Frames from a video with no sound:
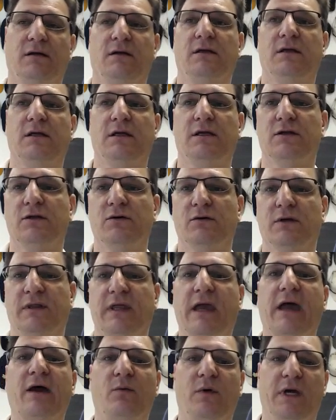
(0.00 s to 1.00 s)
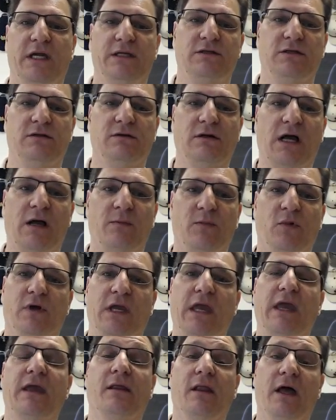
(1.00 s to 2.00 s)
you can do it that way too. I'm
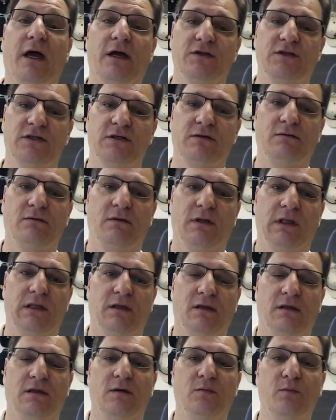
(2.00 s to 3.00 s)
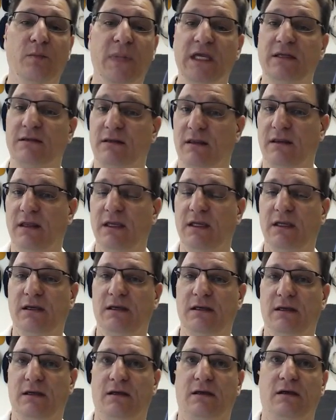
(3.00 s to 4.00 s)
okay as long as you meet
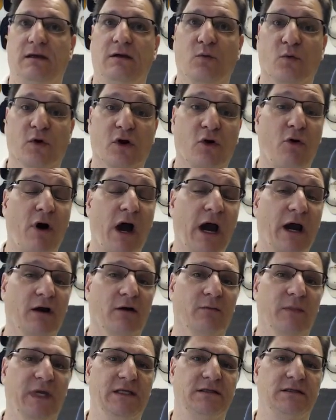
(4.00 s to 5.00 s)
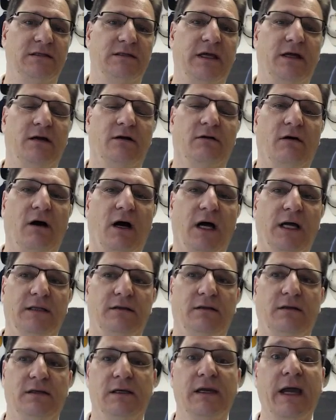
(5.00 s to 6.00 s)
the requirements that are
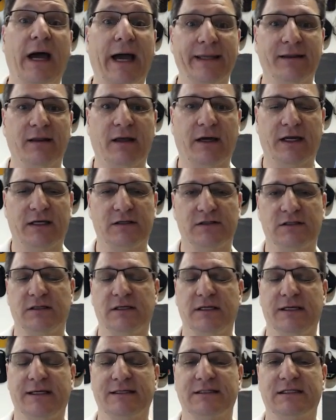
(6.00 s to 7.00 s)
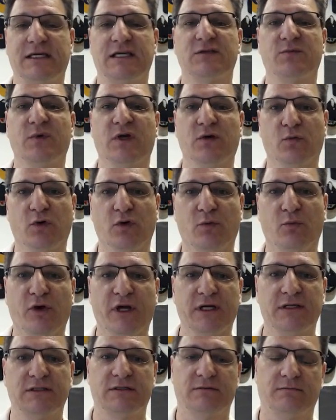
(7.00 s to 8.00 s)
on the guidelines, the assessment
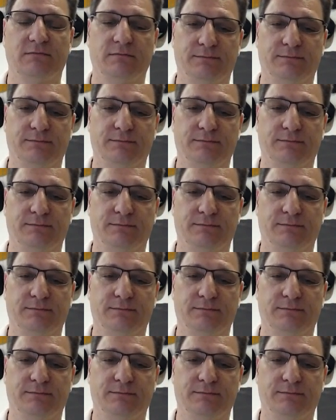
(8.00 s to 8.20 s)
rubrics.